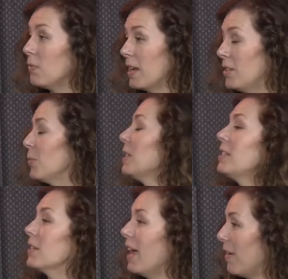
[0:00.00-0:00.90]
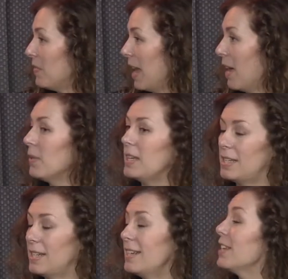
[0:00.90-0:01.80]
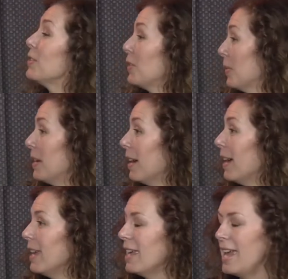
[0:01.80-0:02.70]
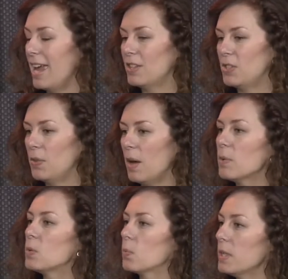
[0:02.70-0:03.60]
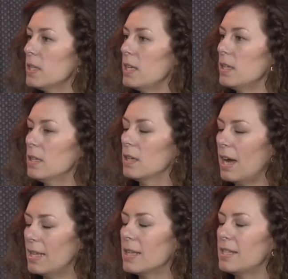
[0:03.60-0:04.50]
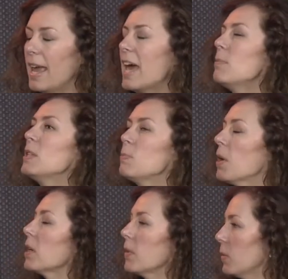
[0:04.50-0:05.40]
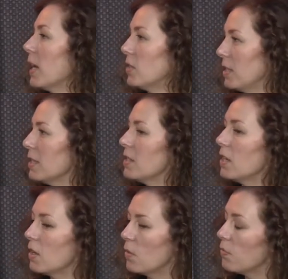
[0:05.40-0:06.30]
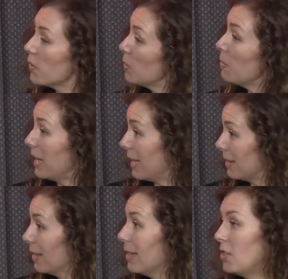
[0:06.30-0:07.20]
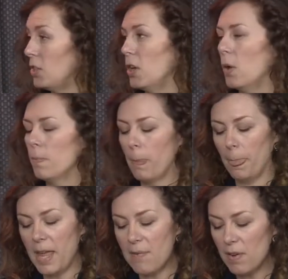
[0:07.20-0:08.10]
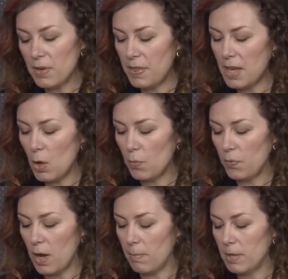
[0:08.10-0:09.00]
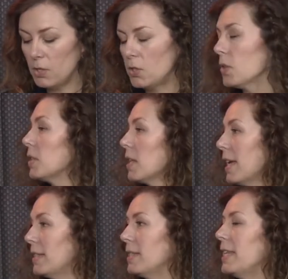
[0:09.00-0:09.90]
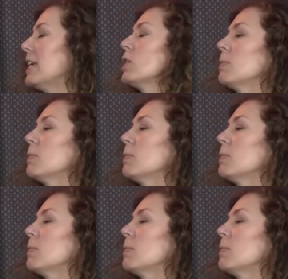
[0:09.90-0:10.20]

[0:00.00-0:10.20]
friends we still have now. He did, and so did I. And so that was really, I'd say Edmonds Park and Recreation is the first place to go. They have everything from circus classes, kinder